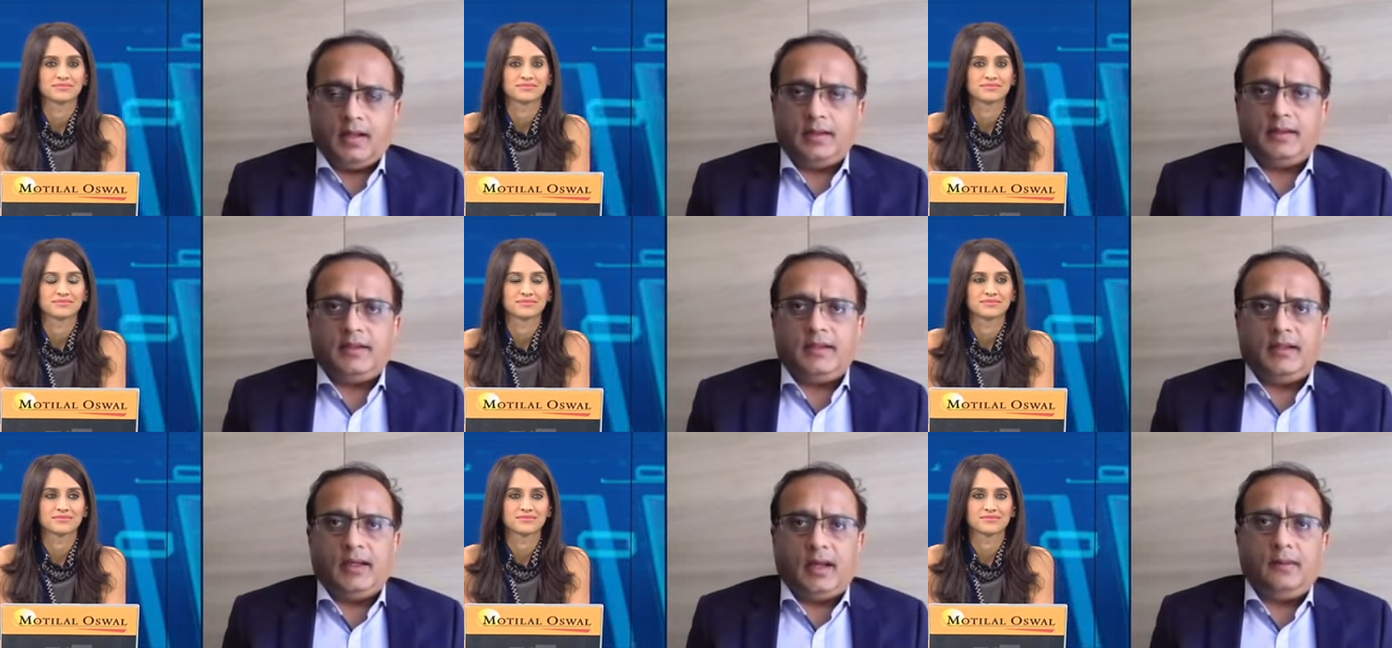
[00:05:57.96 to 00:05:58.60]
Speaker 1: Uh,
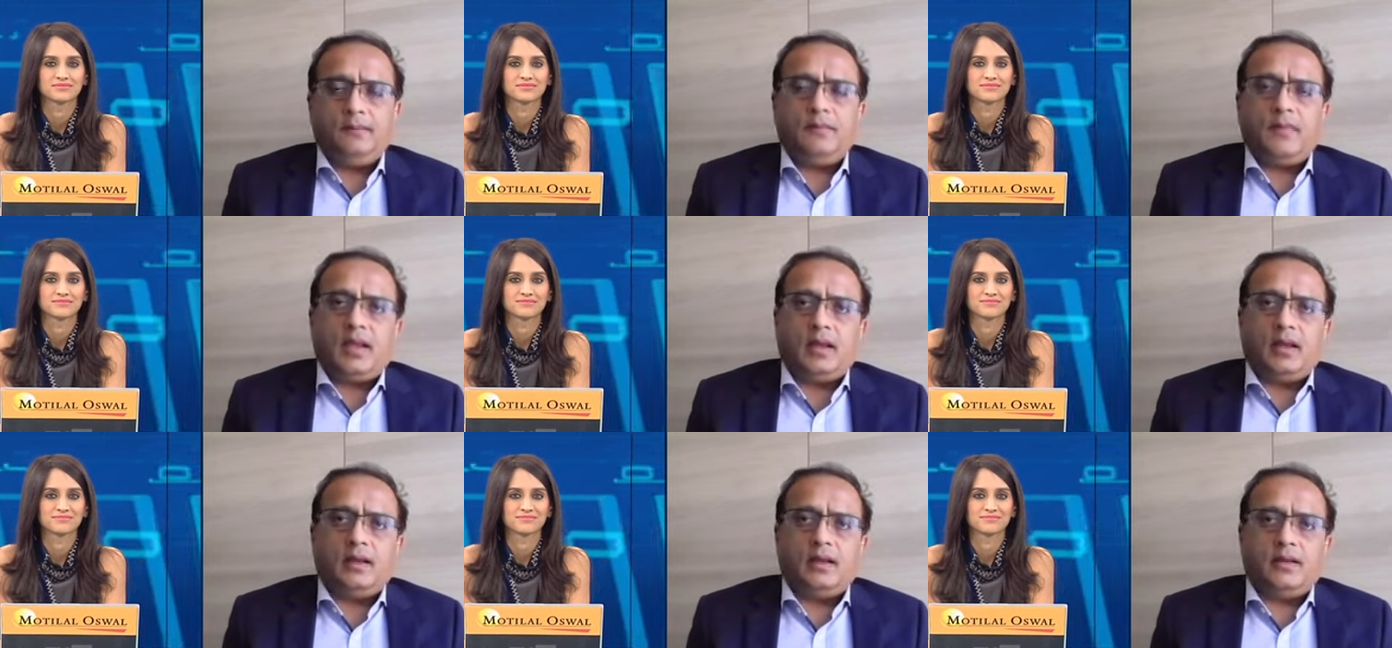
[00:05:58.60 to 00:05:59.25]
yeah,
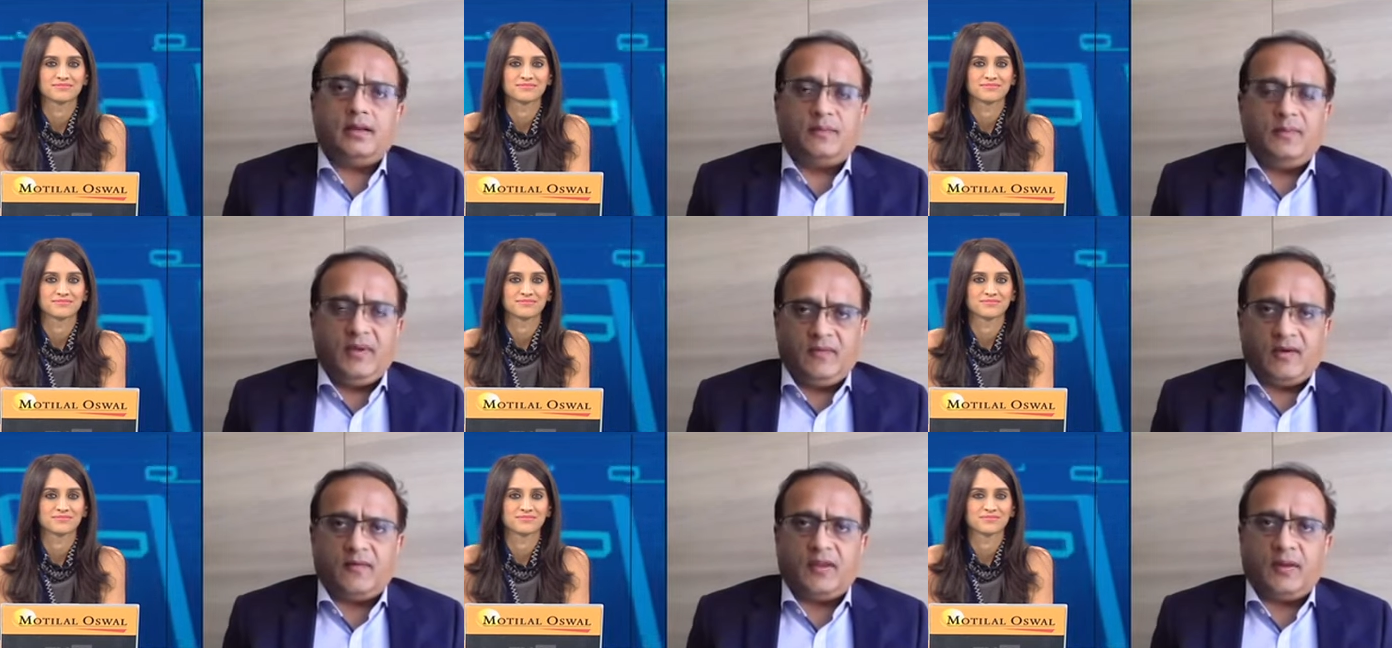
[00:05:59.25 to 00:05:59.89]
uh, it's
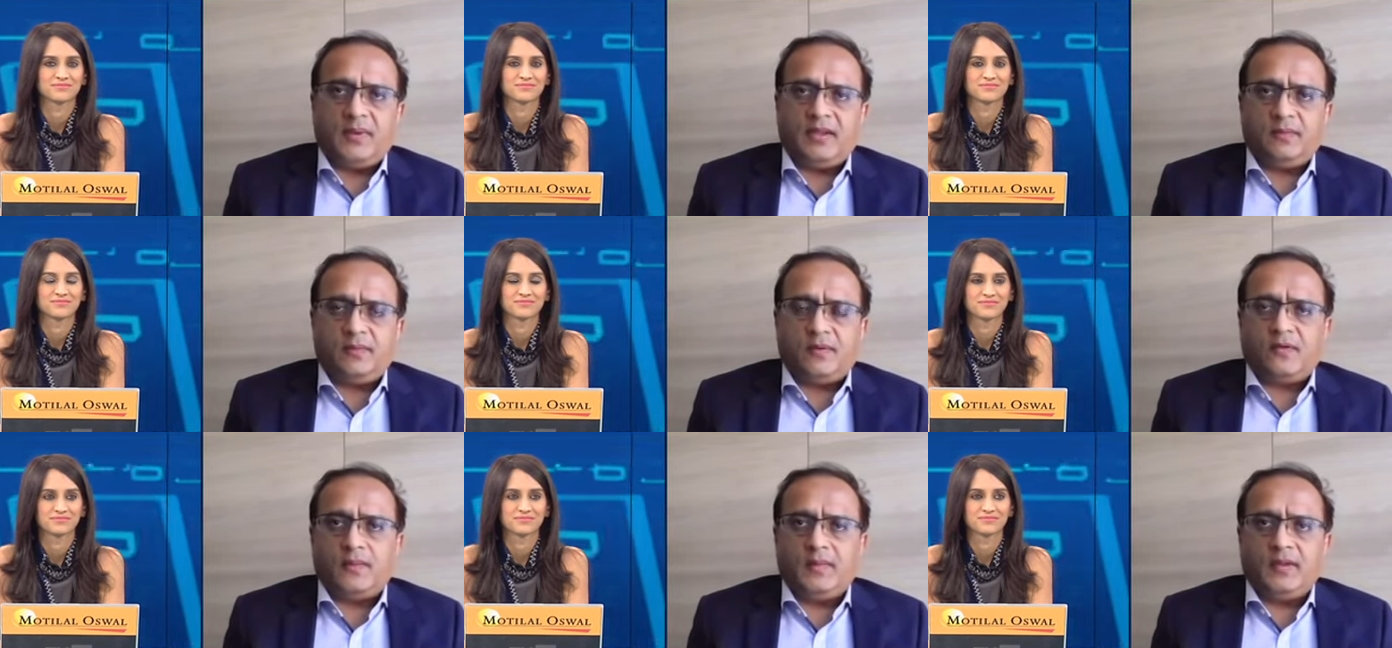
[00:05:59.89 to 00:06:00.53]
been one of the best
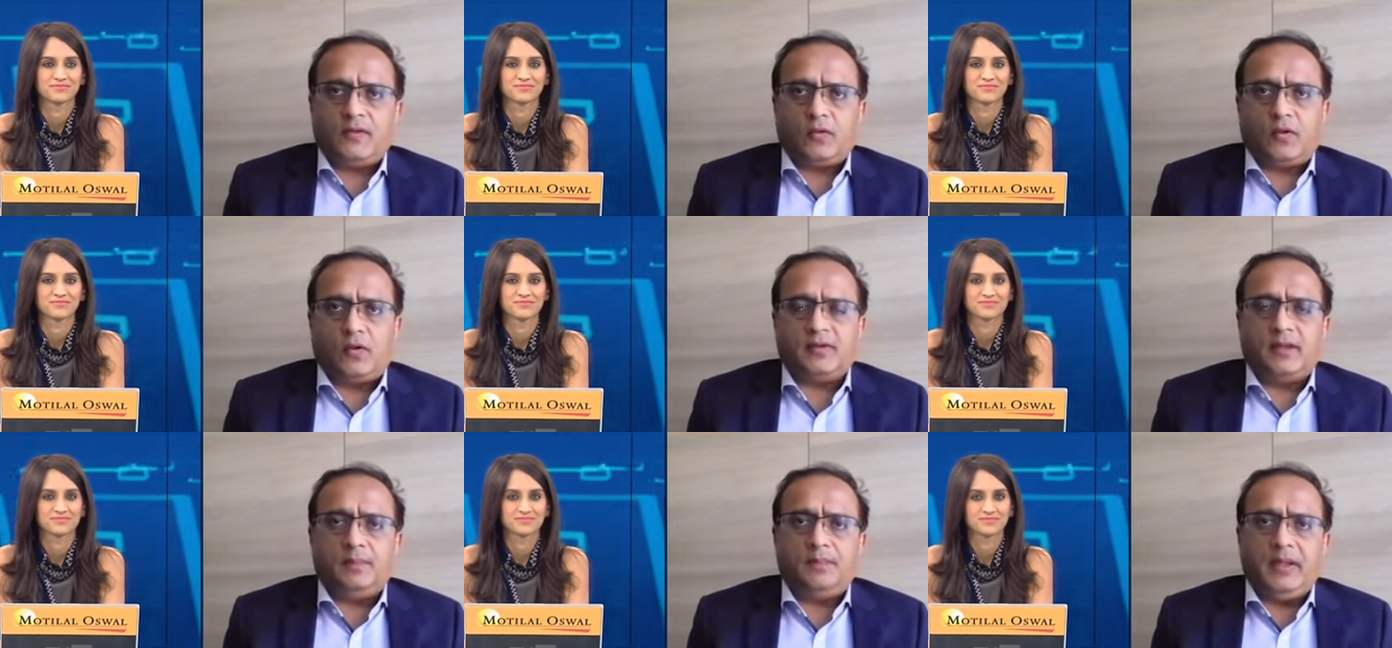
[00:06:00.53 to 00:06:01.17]
performing
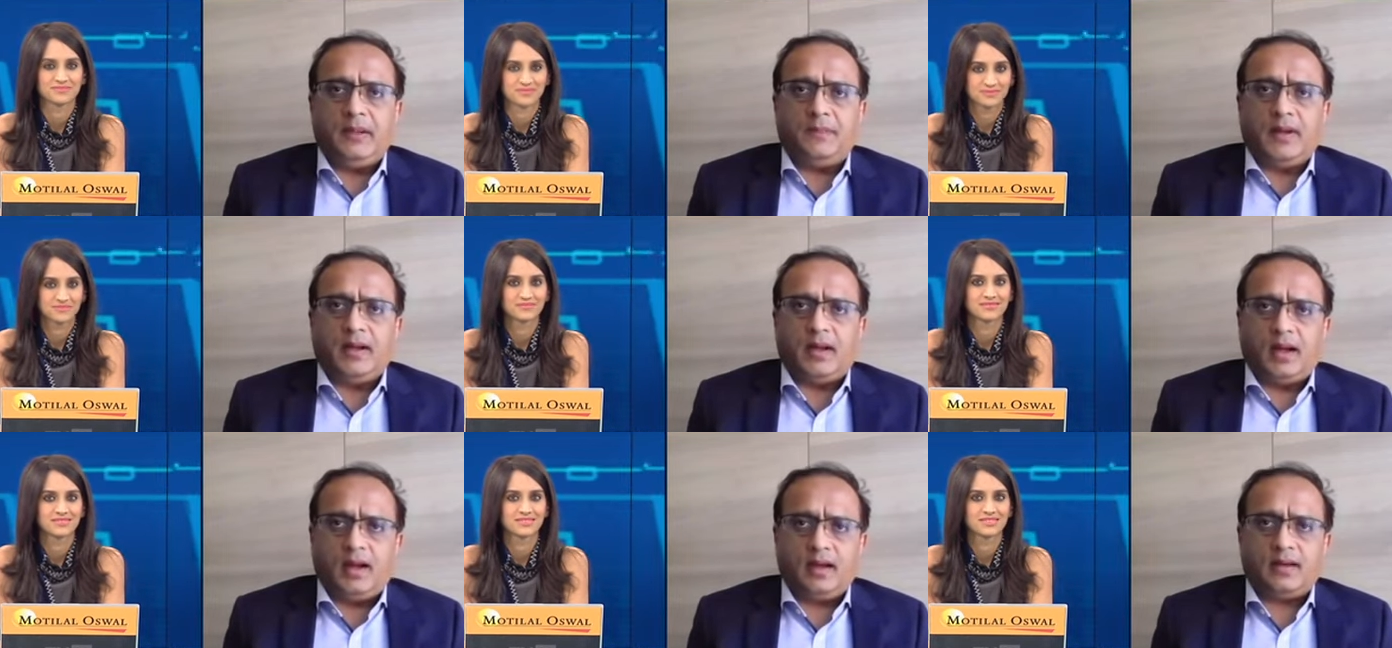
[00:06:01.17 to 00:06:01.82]
stocks, and
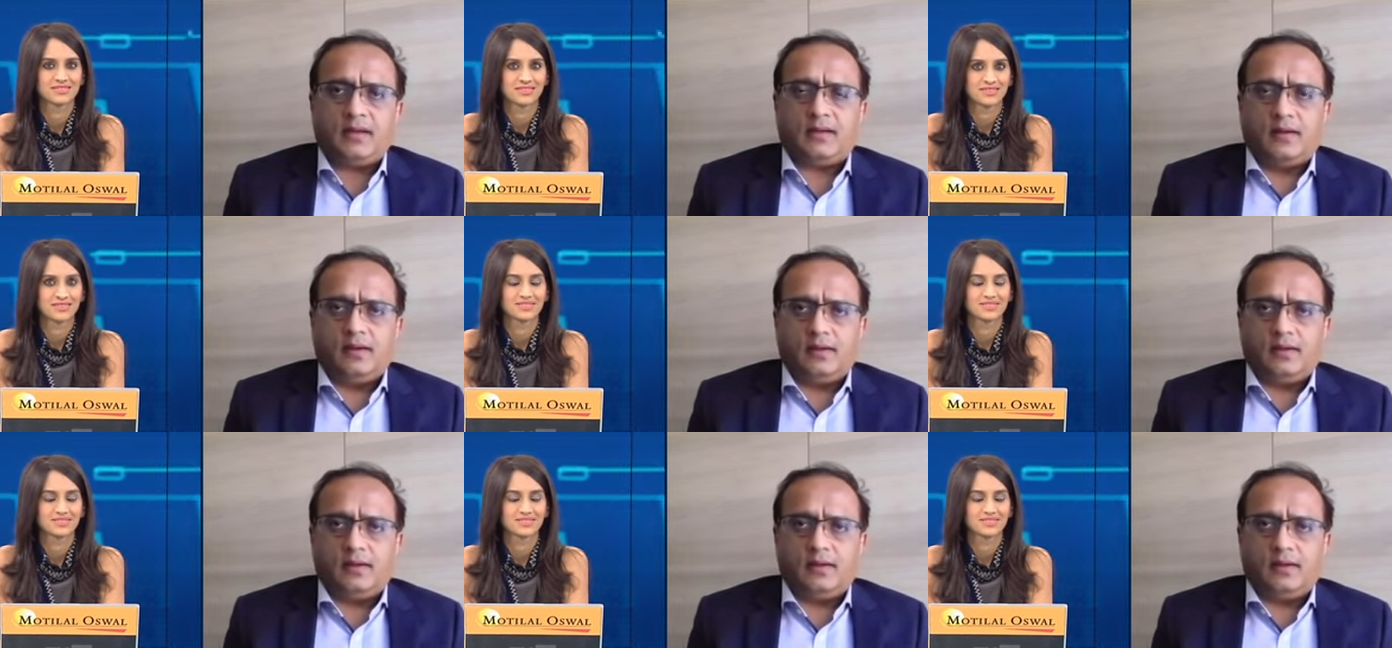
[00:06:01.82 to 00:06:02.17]
people are